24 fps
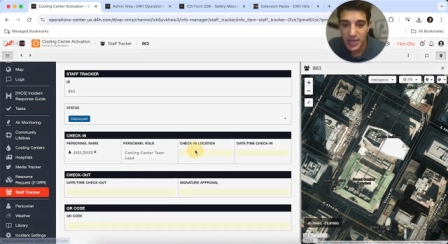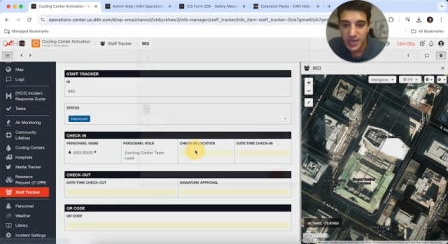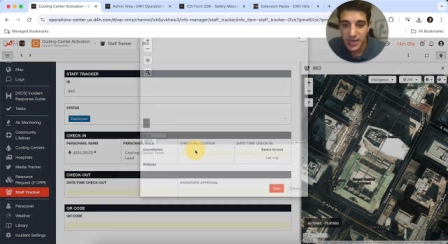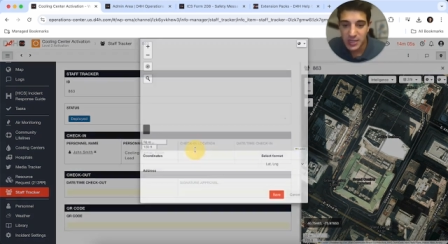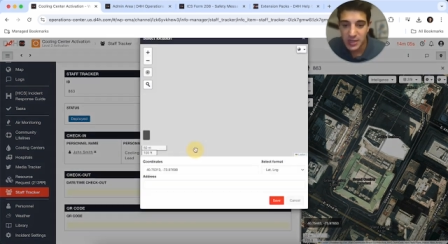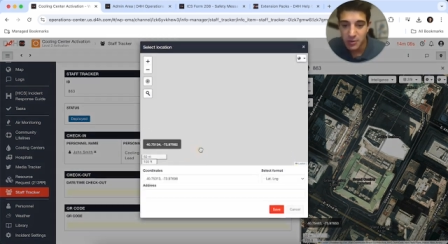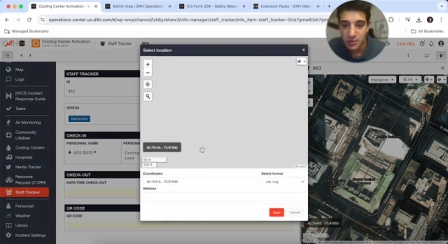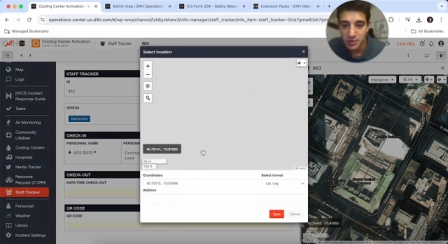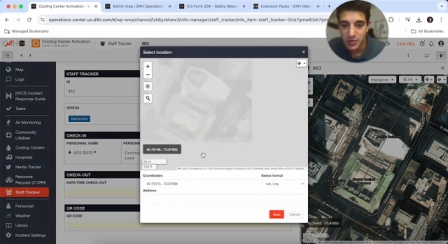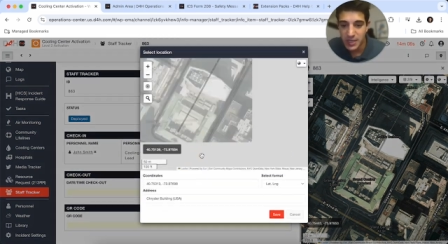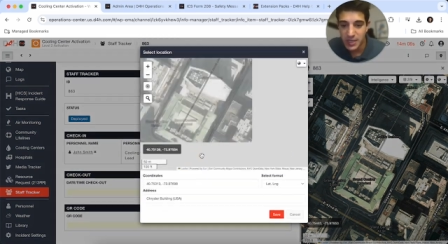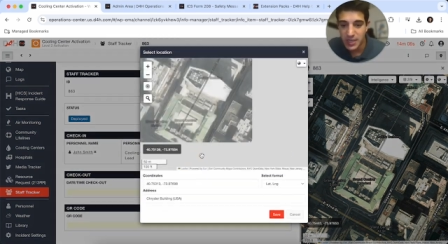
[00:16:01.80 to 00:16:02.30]

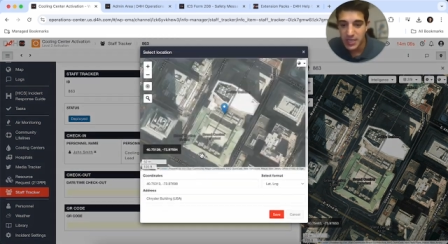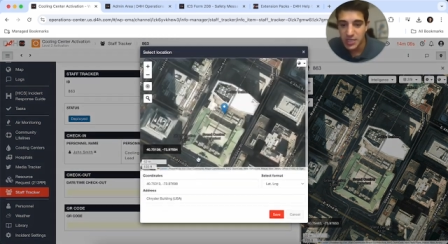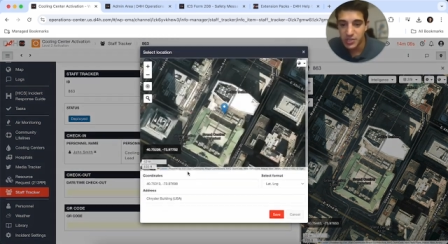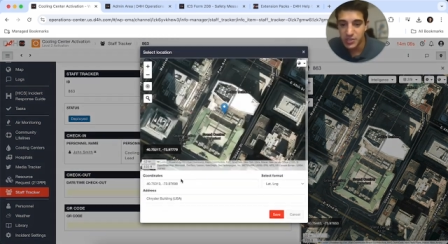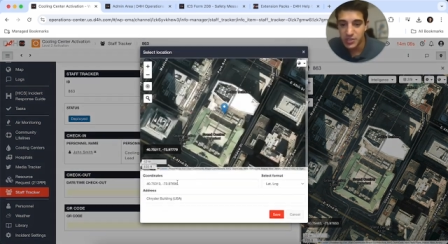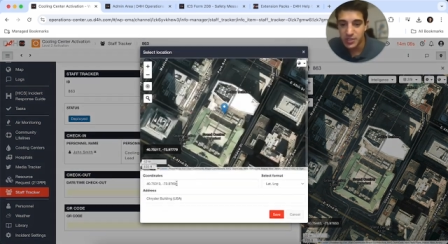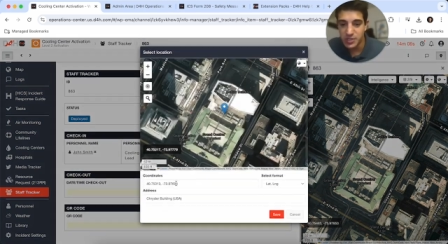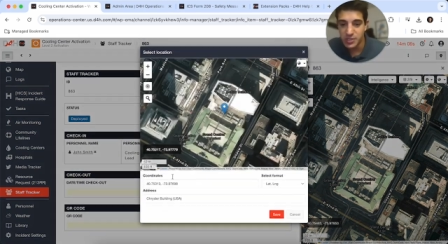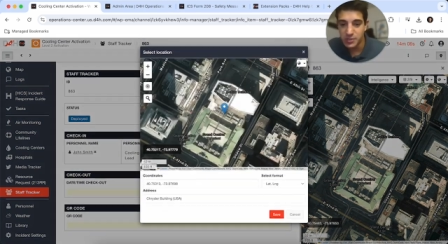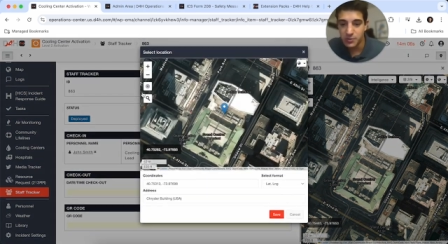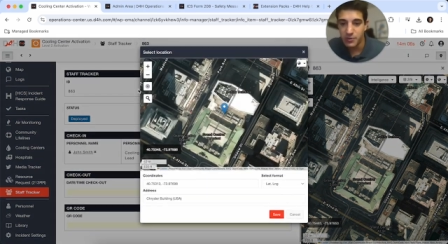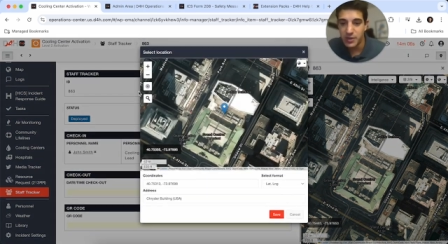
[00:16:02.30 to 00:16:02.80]
location
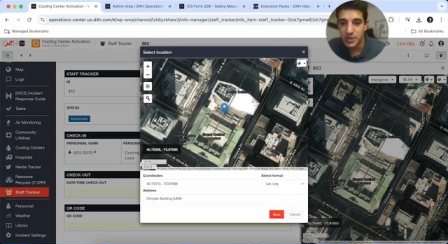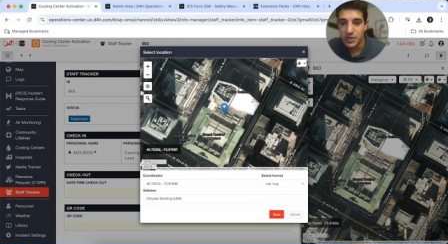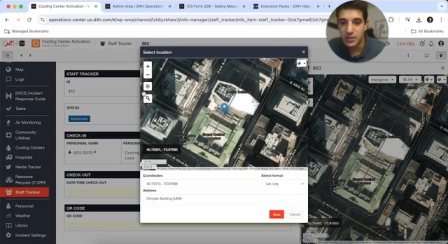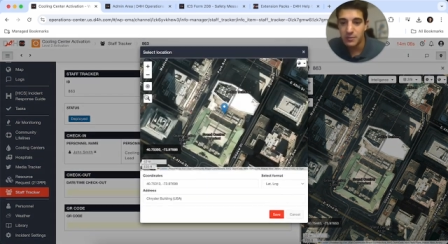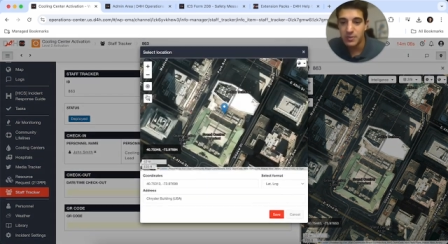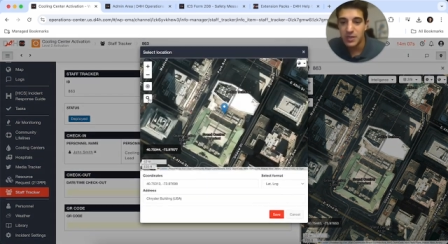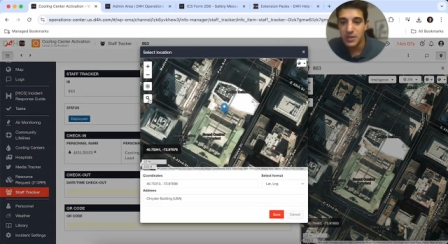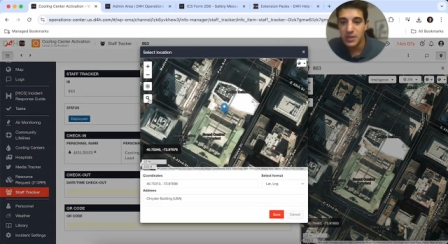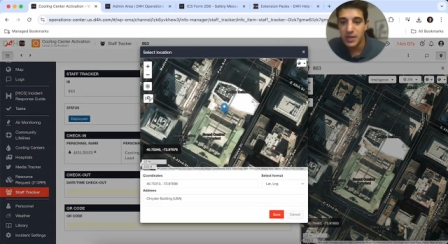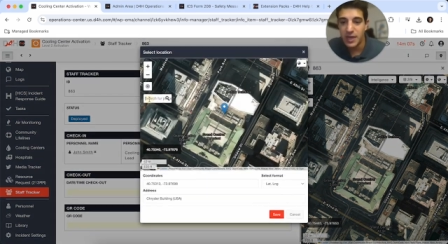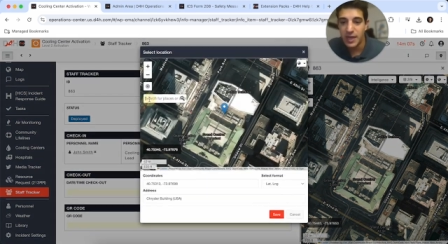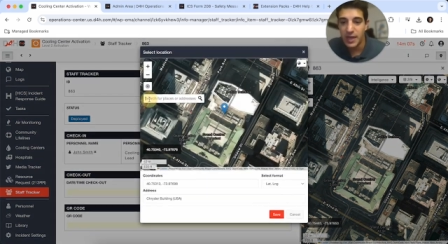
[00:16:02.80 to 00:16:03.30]
is going to
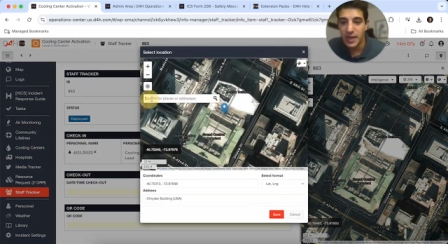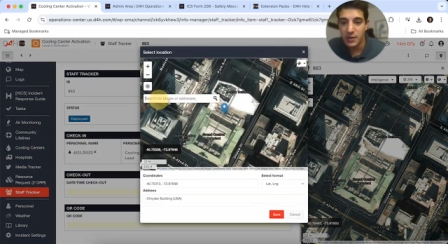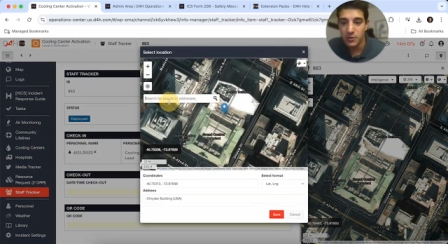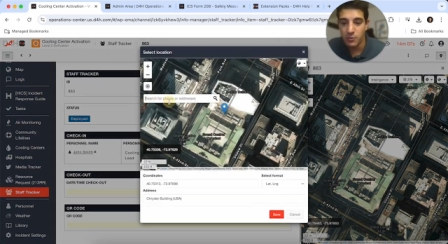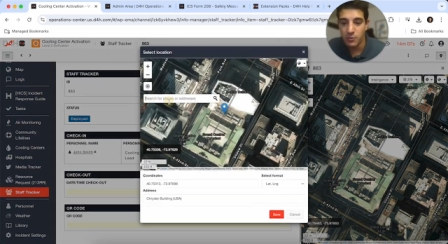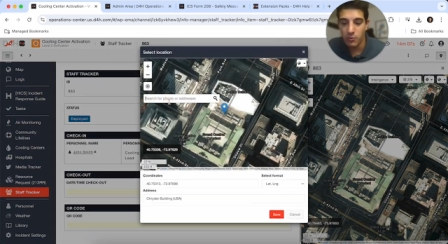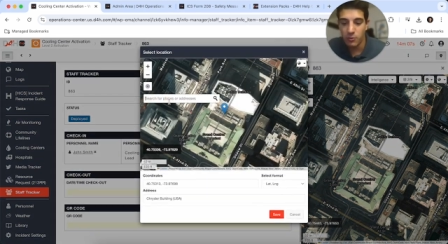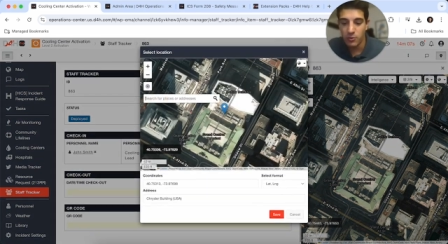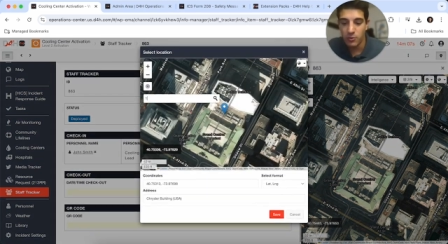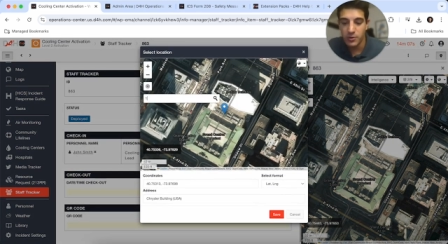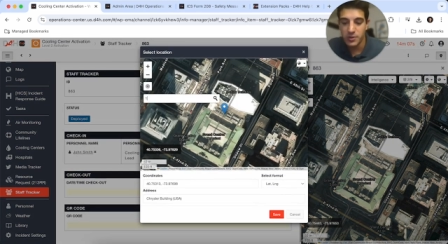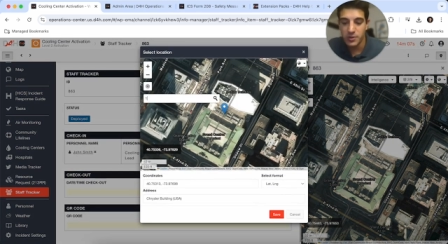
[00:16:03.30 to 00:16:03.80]
be the
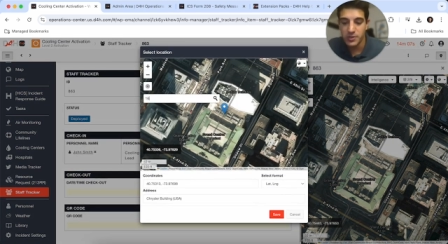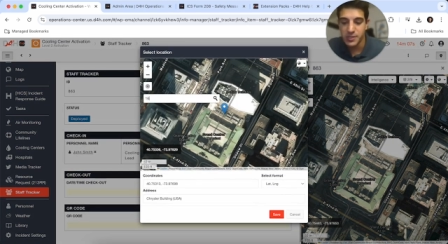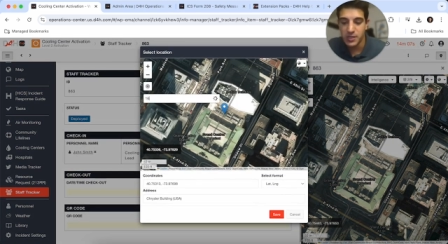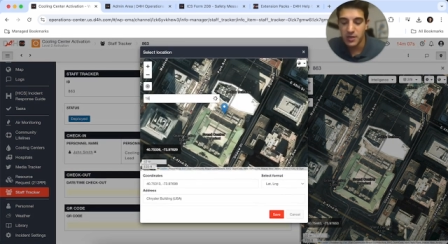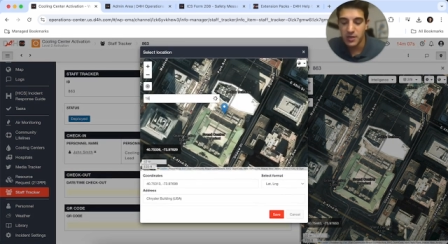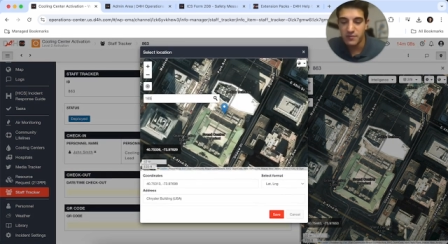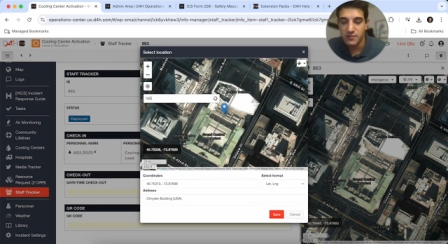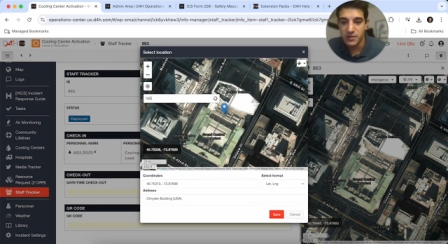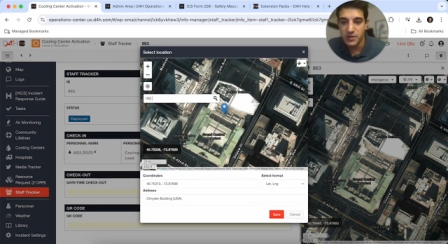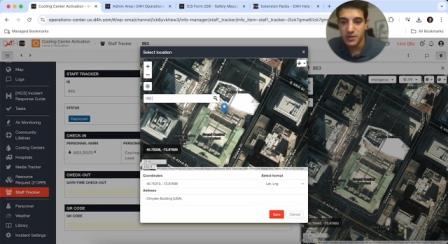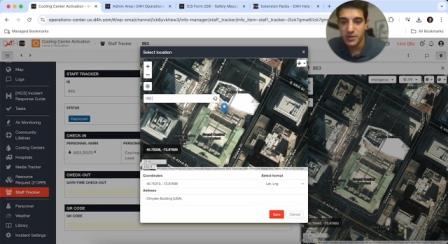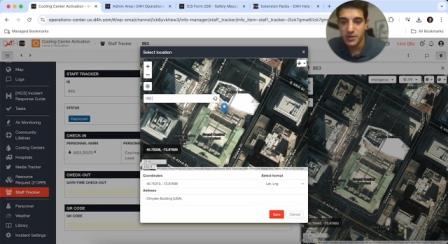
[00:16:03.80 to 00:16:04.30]
headquarters
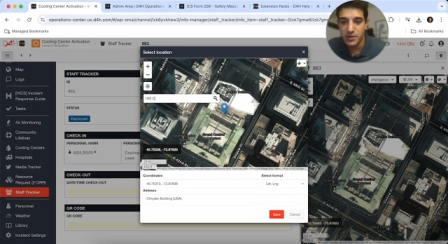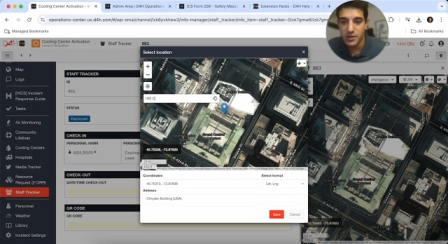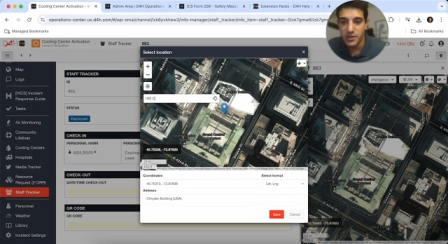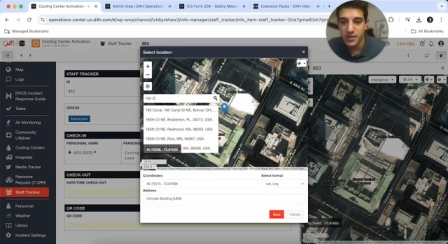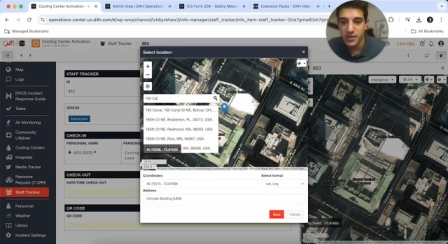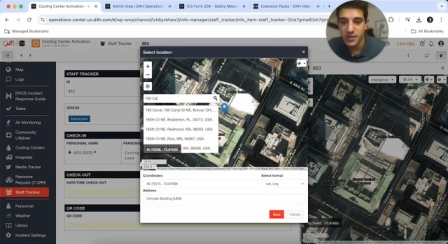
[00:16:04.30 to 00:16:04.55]
of New York